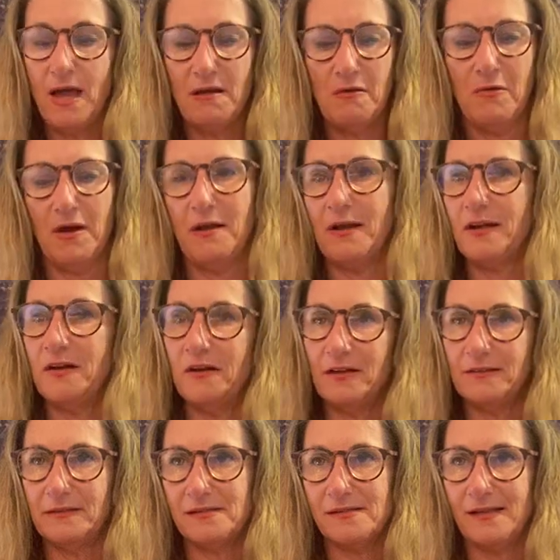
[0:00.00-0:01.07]
I don't want to
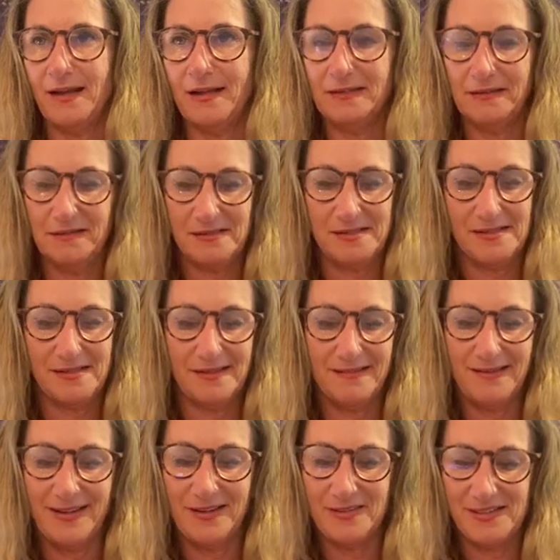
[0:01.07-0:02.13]
cook lasagna on
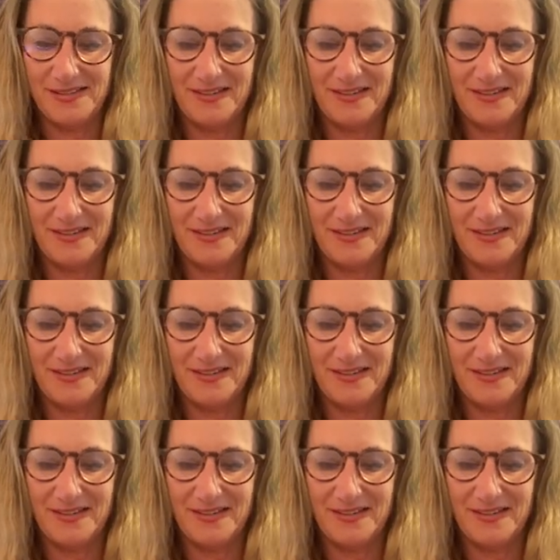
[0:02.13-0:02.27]
Sunday or,